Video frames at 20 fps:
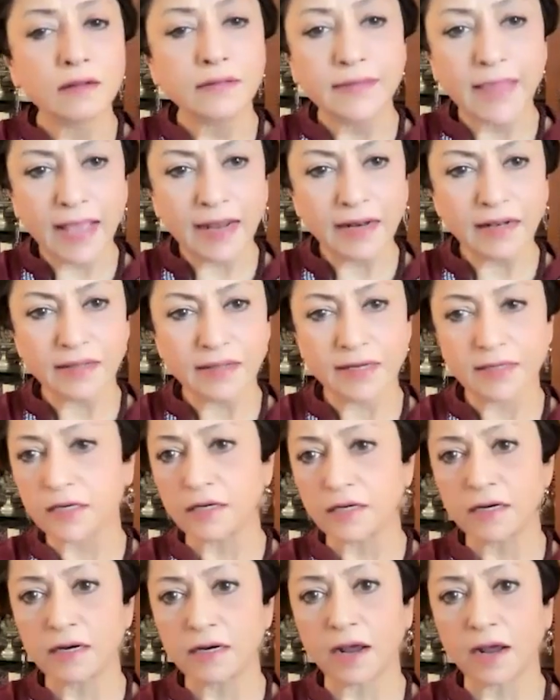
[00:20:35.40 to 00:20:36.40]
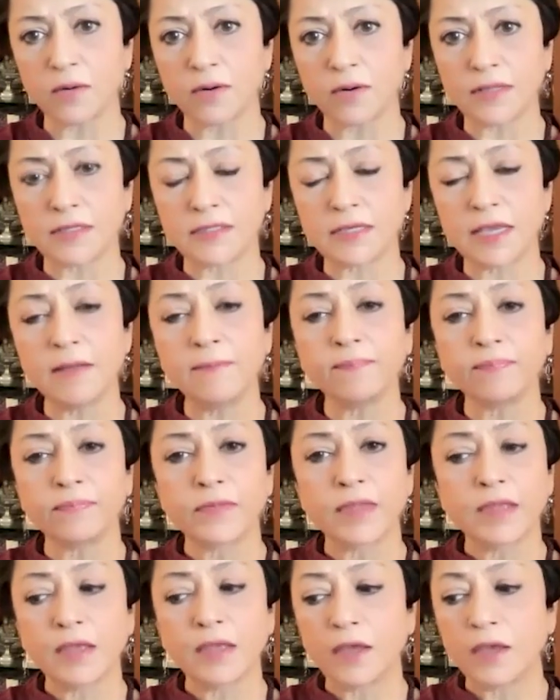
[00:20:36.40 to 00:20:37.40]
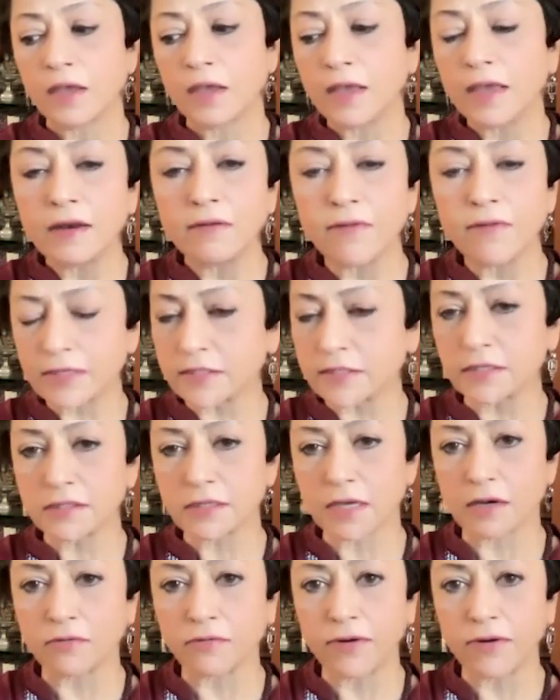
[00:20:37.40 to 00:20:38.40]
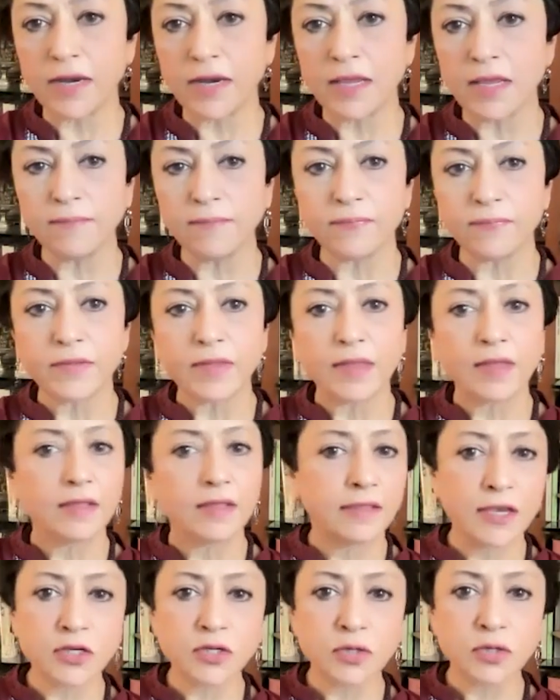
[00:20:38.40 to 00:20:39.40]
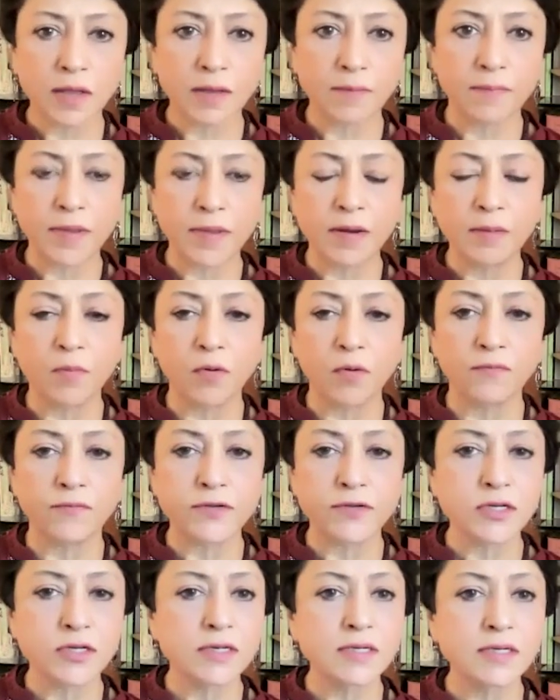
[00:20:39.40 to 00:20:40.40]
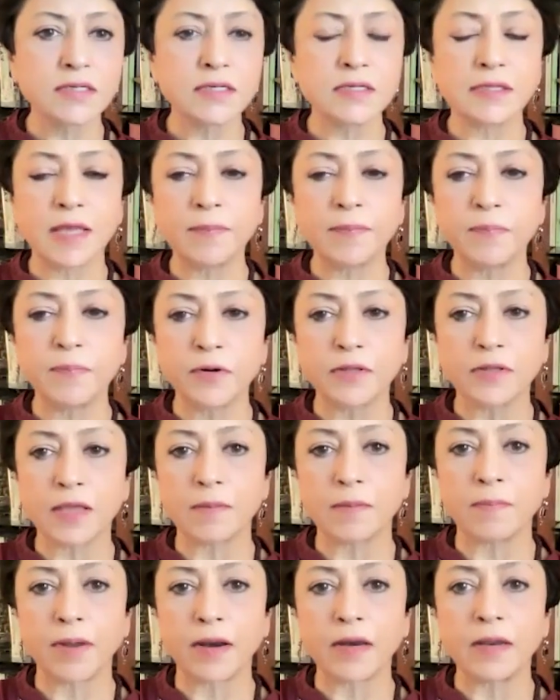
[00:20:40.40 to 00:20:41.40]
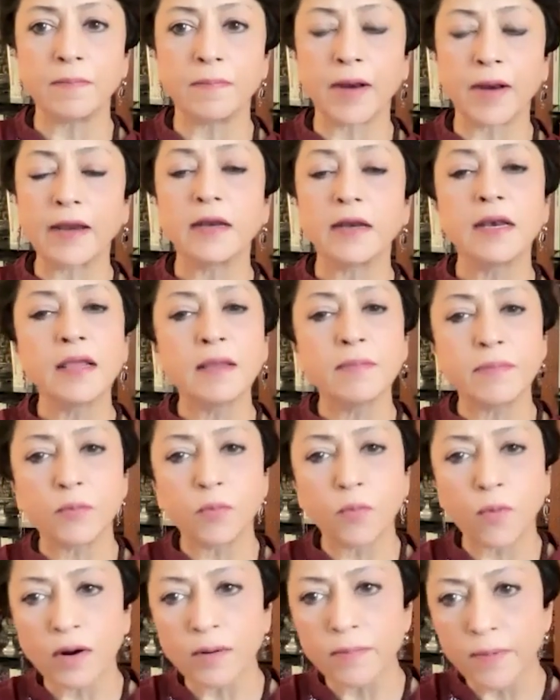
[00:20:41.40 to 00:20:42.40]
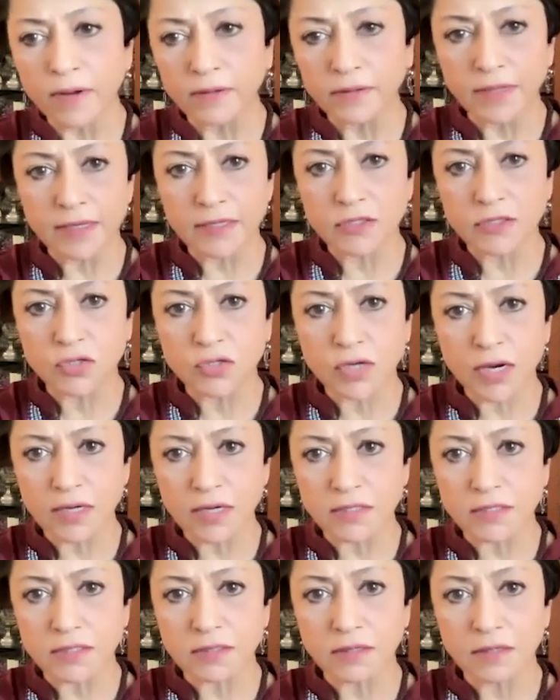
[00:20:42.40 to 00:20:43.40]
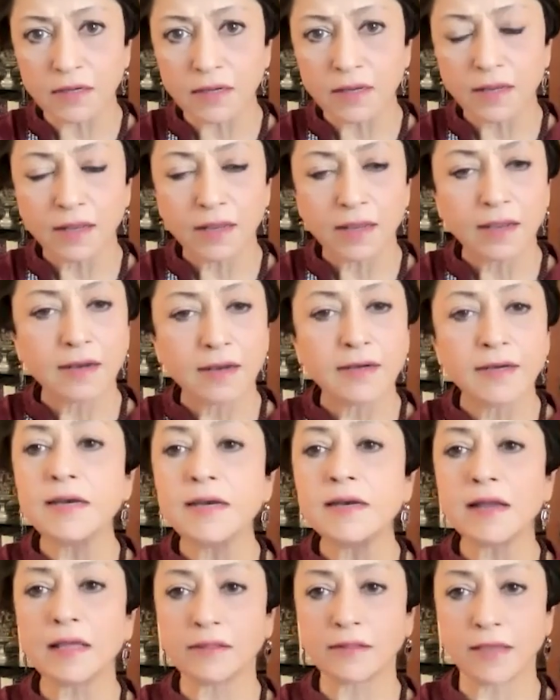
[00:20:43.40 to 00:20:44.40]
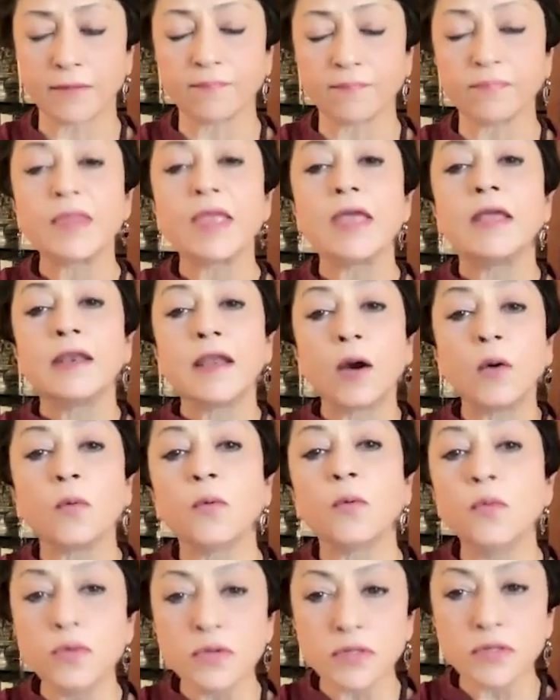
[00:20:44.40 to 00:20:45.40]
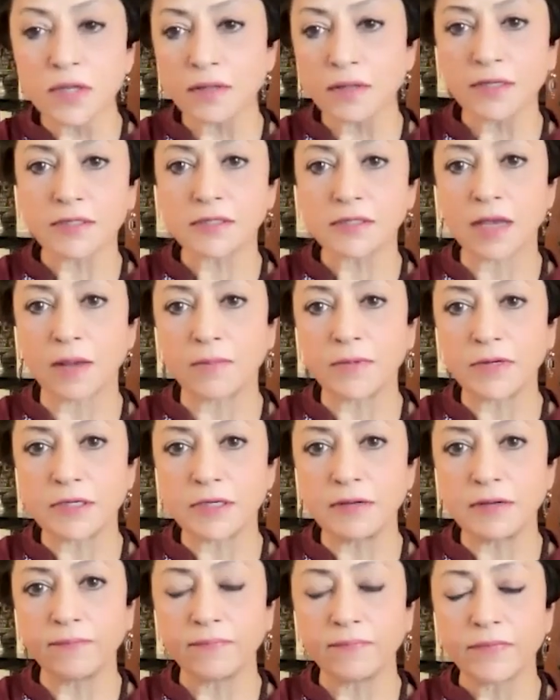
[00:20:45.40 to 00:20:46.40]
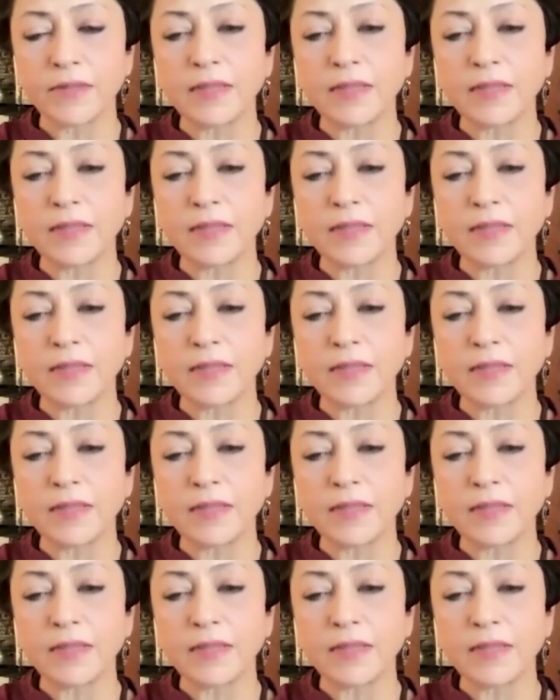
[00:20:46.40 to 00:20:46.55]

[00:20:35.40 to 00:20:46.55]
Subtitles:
Then they turn around and say, investors are greedy. They should have been more vigilant. They put their money blindly. But what about the exchange? Did nothing. Now, who's on this committee?